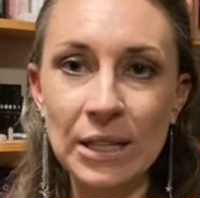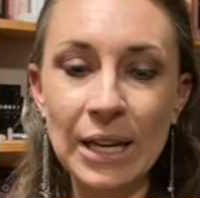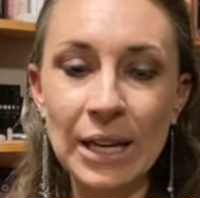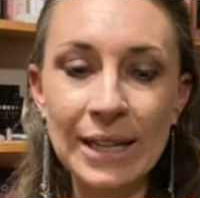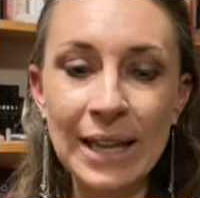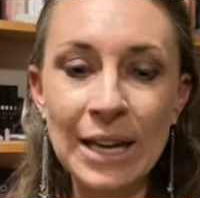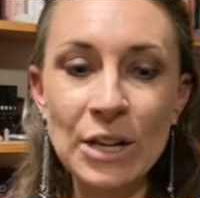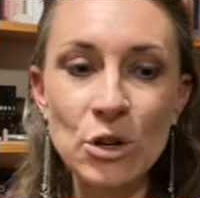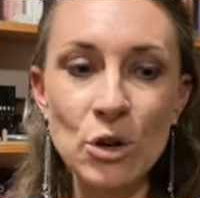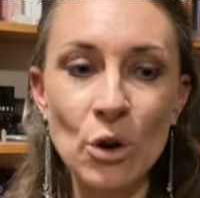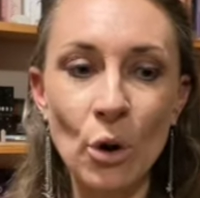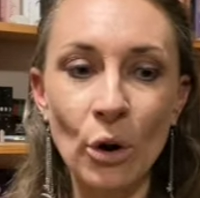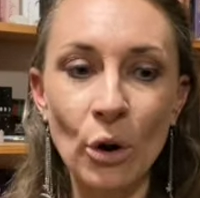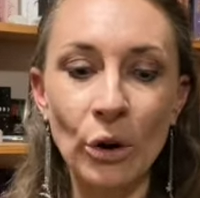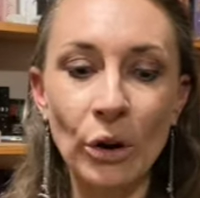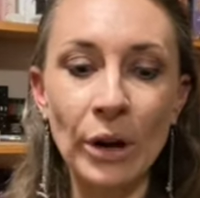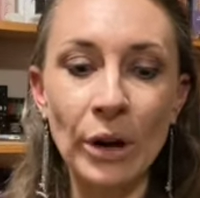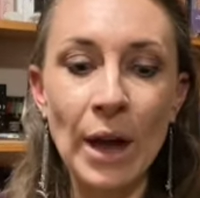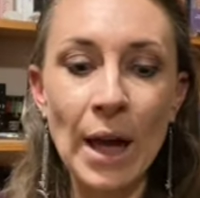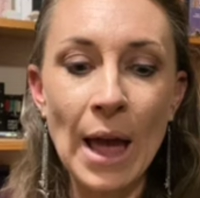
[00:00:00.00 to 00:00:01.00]
Like, they
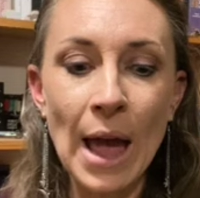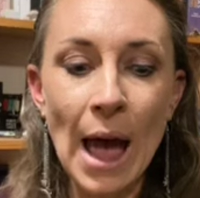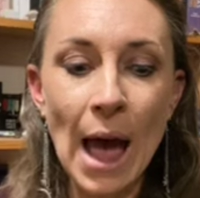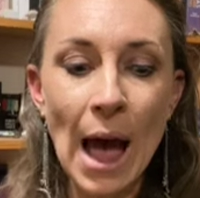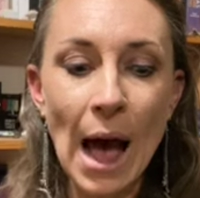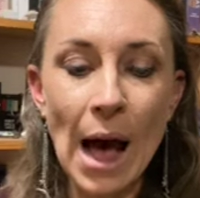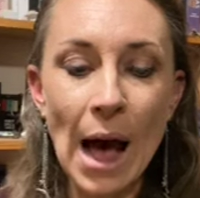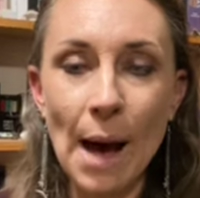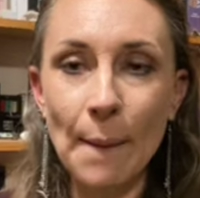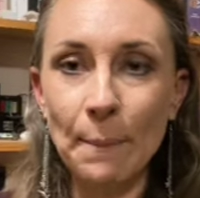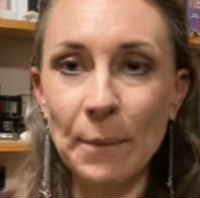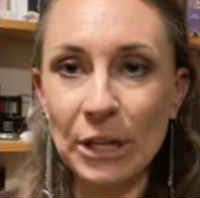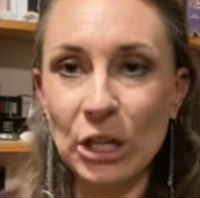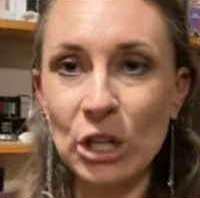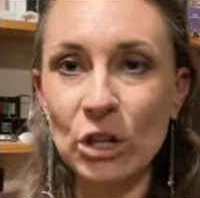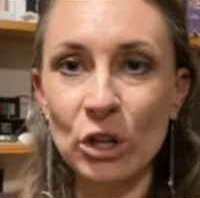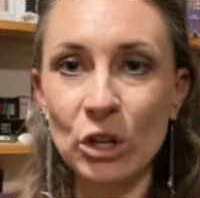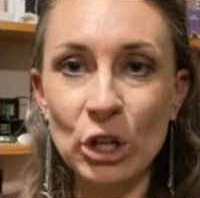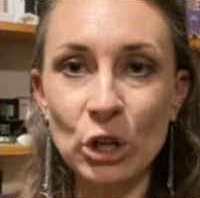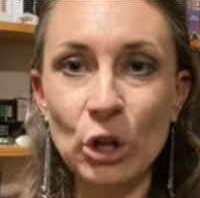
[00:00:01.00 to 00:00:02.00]
know, like,
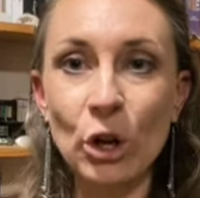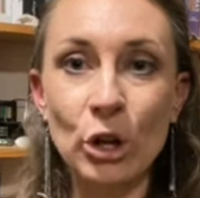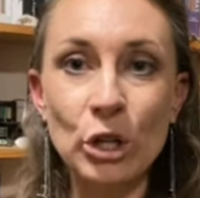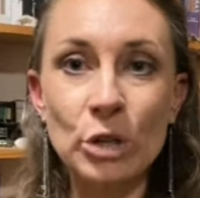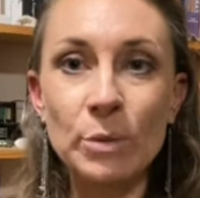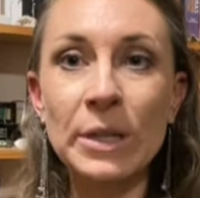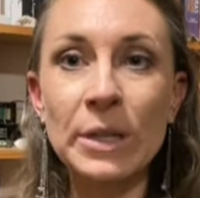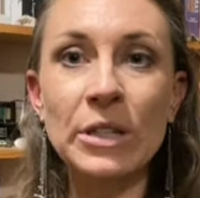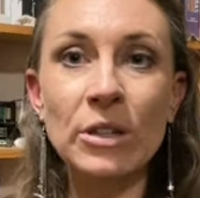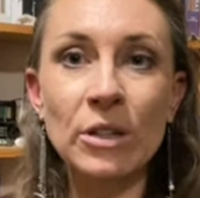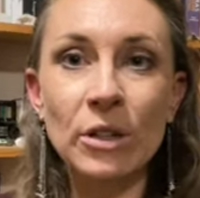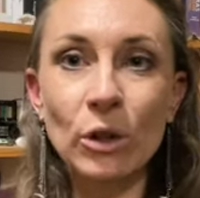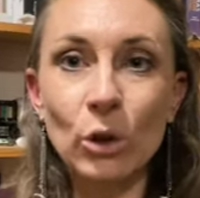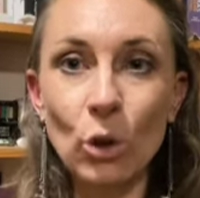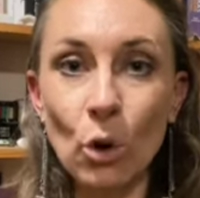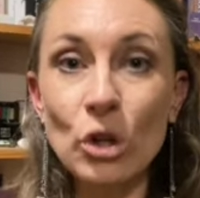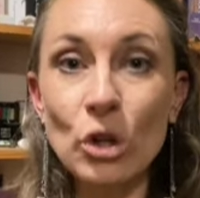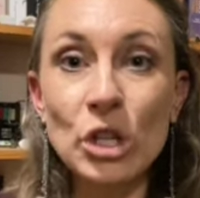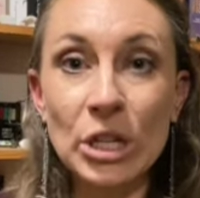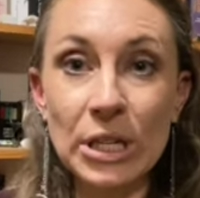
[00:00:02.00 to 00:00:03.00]
you know, you're going to be
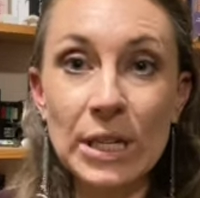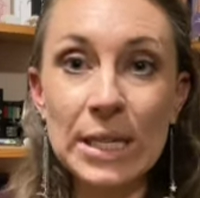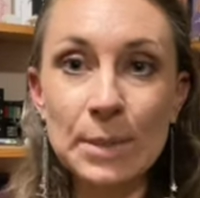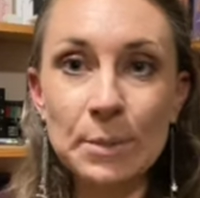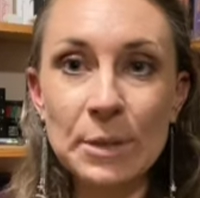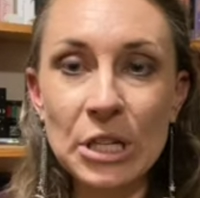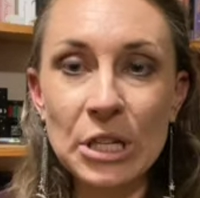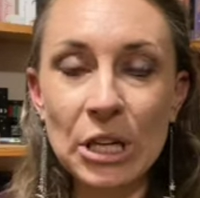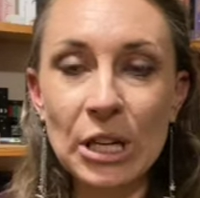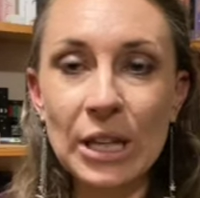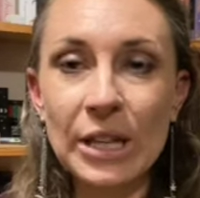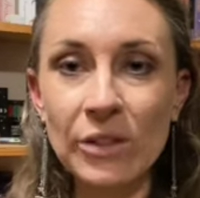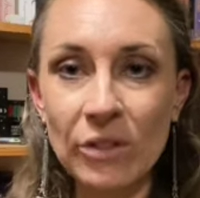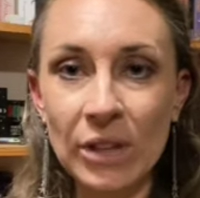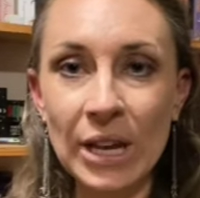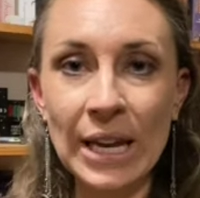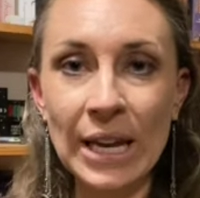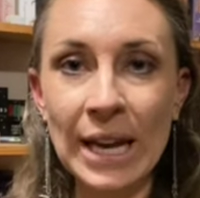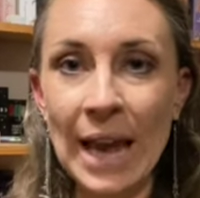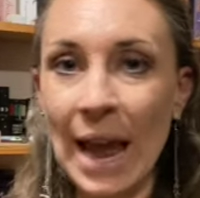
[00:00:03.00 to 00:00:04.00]
launching this particular
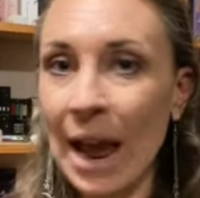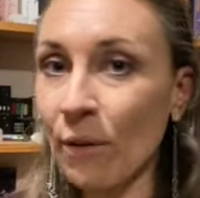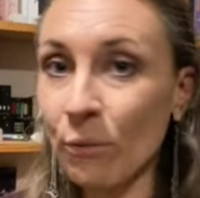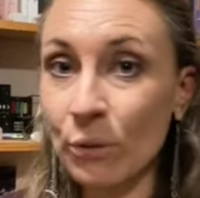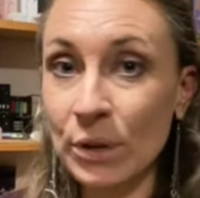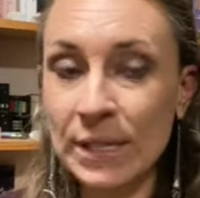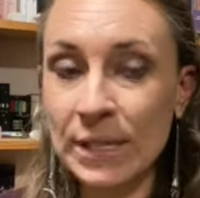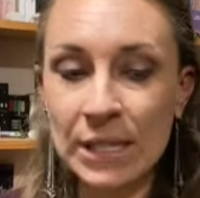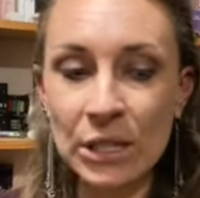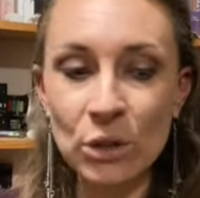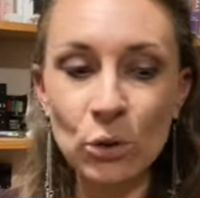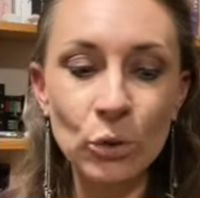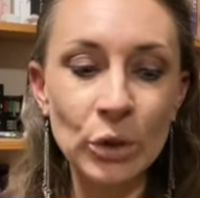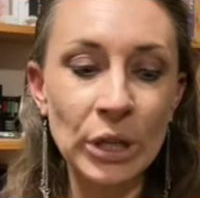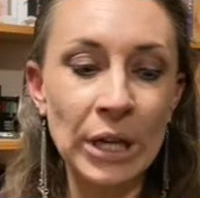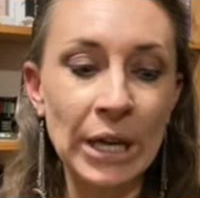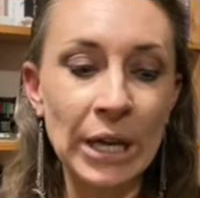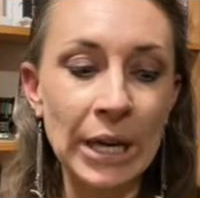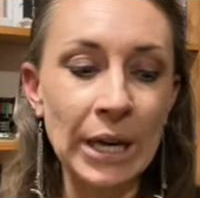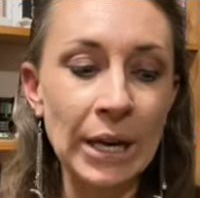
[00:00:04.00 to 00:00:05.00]
thing every single
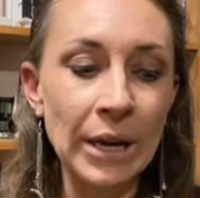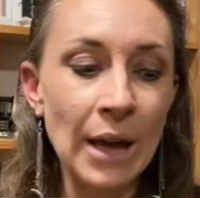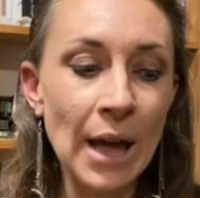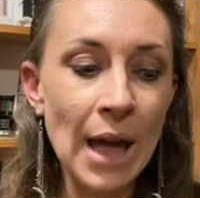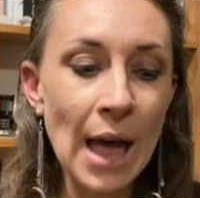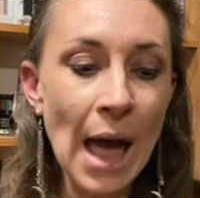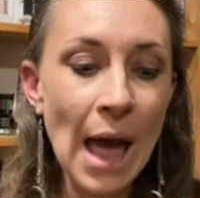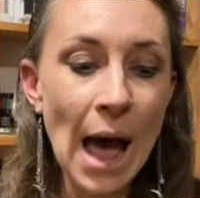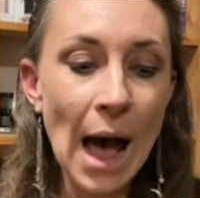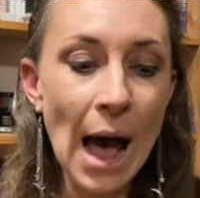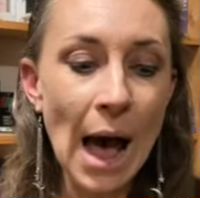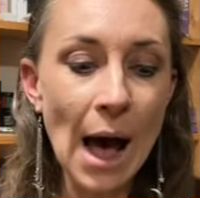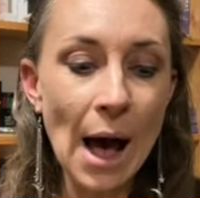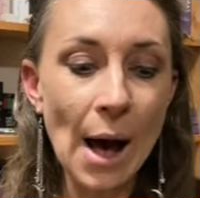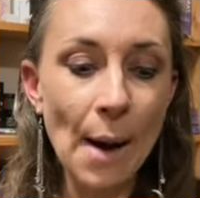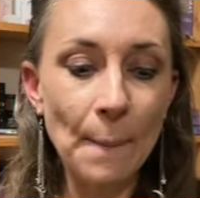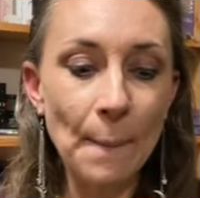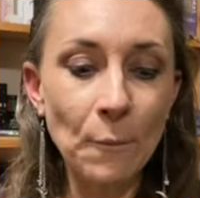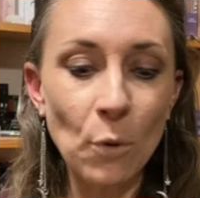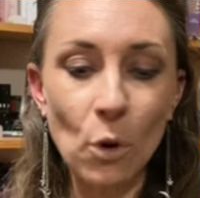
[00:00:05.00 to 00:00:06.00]
year,
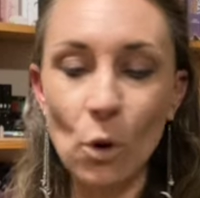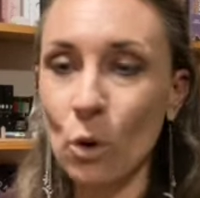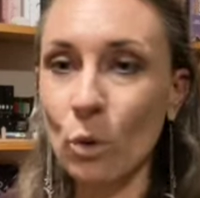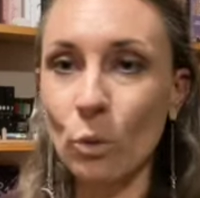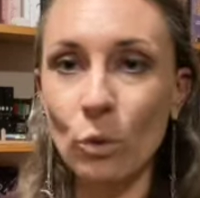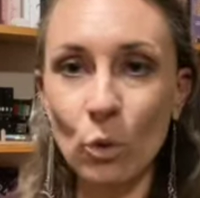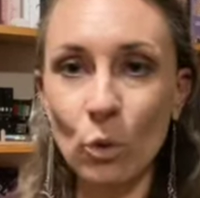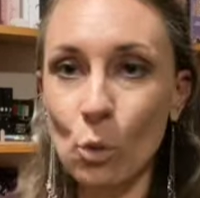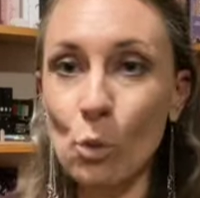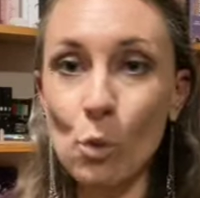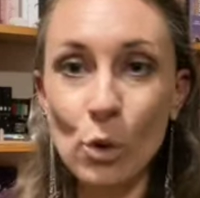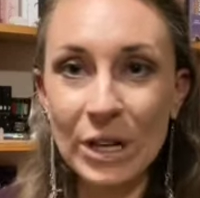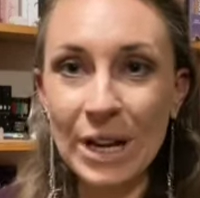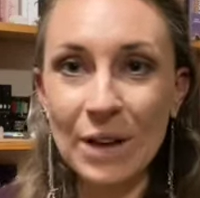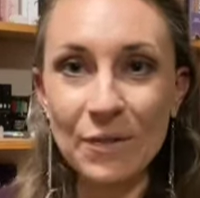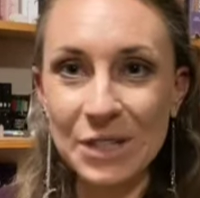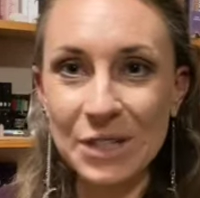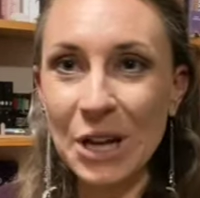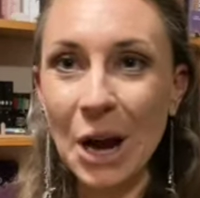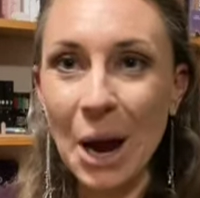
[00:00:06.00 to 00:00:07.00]
or
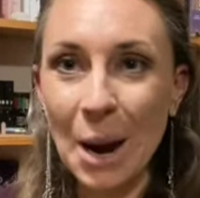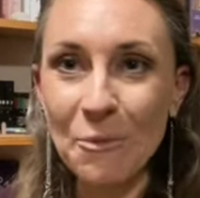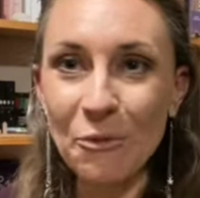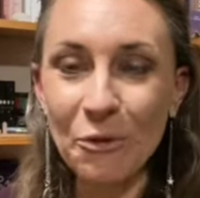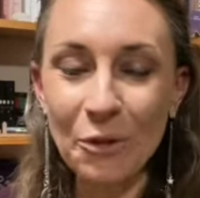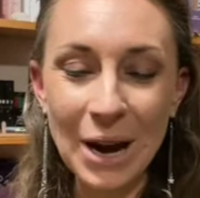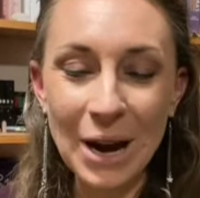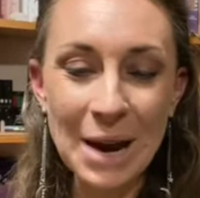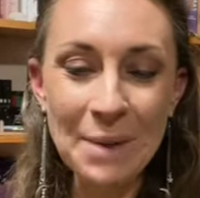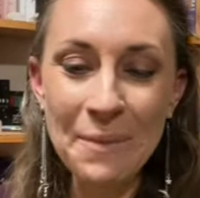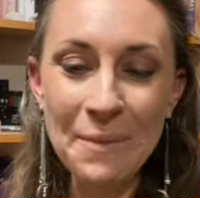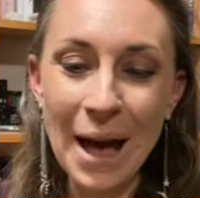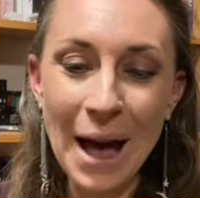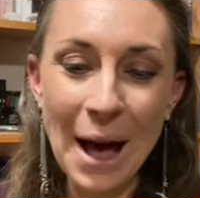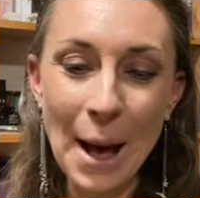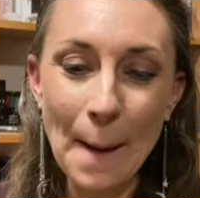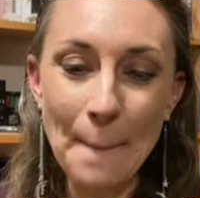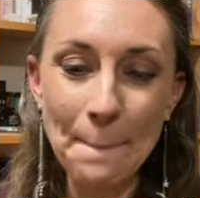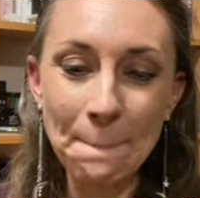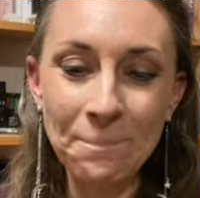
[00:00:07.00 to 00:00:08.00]
whatever time frame.
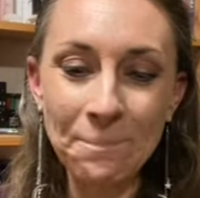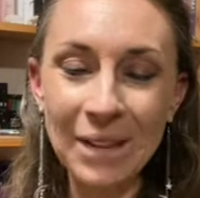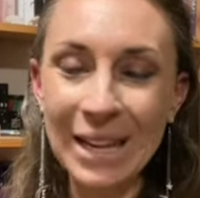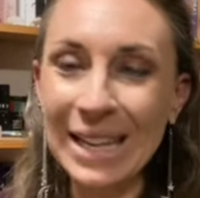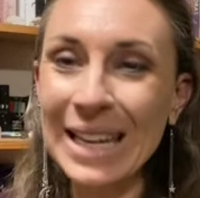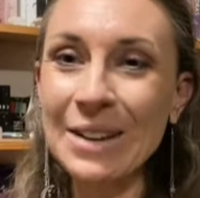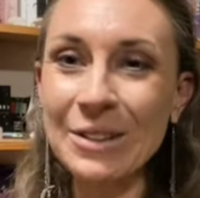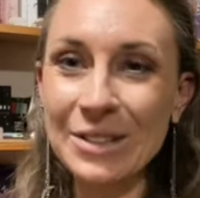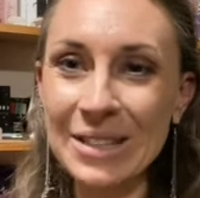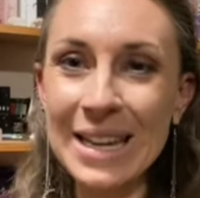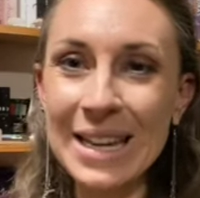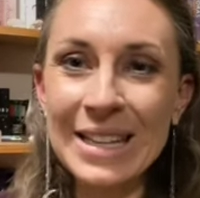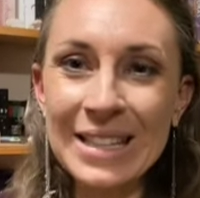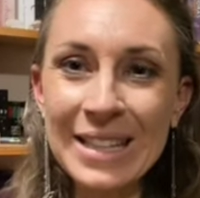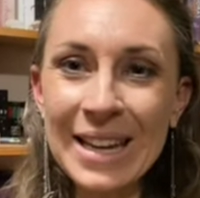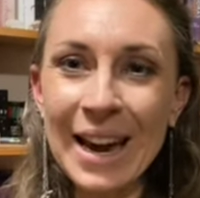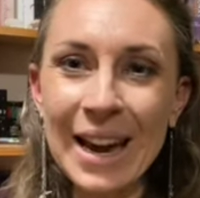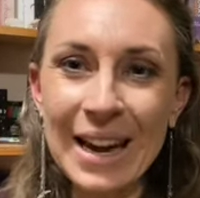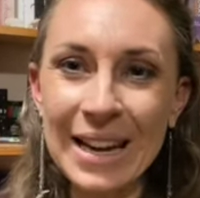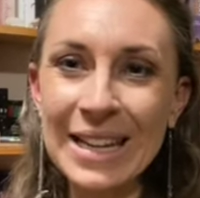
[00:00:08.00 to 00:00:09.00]
Like, it,
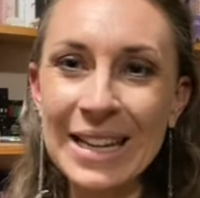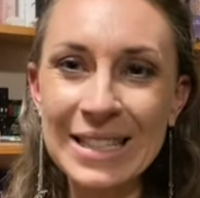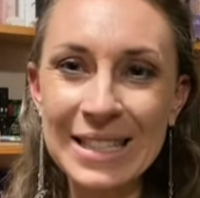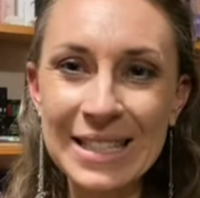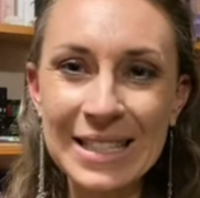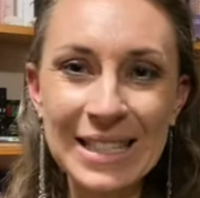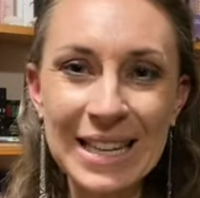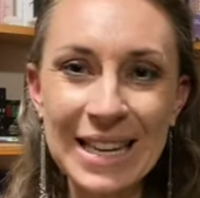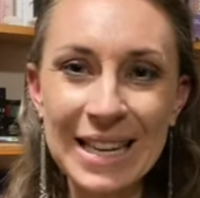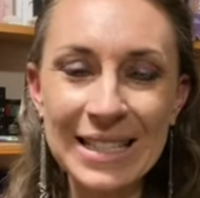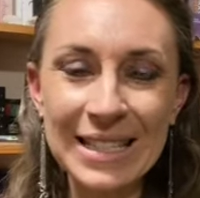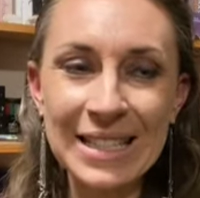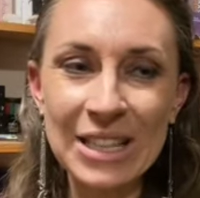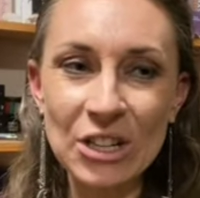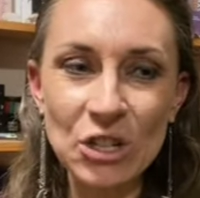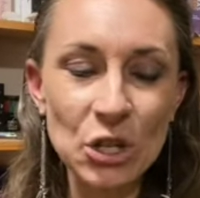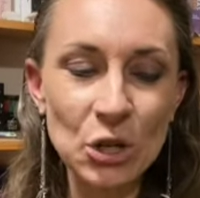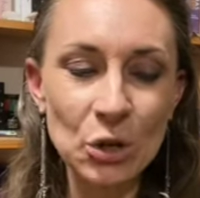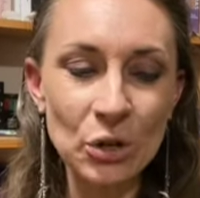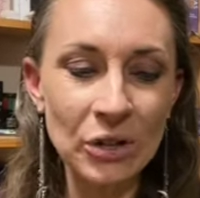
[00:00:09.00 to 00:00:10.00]
yeah, it's
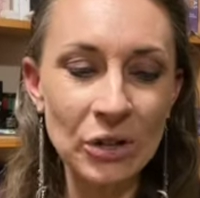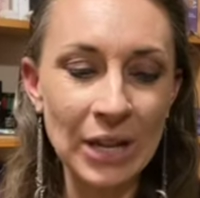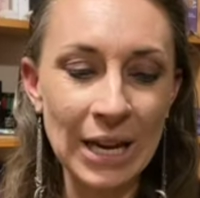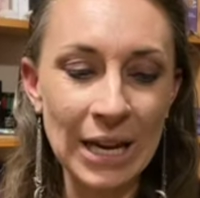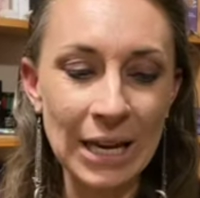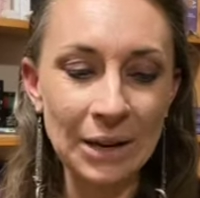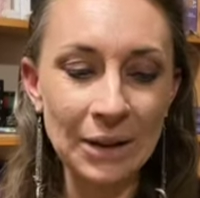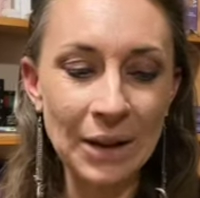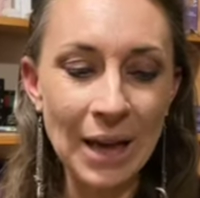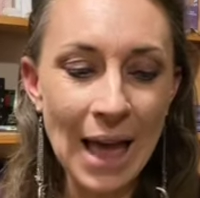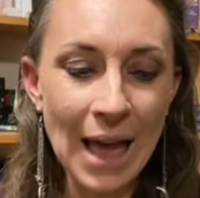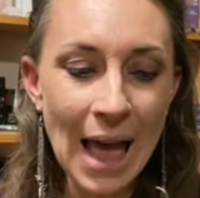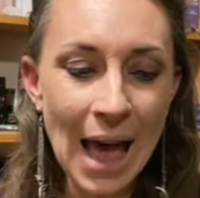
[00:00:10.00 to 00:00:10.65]
such a good thing.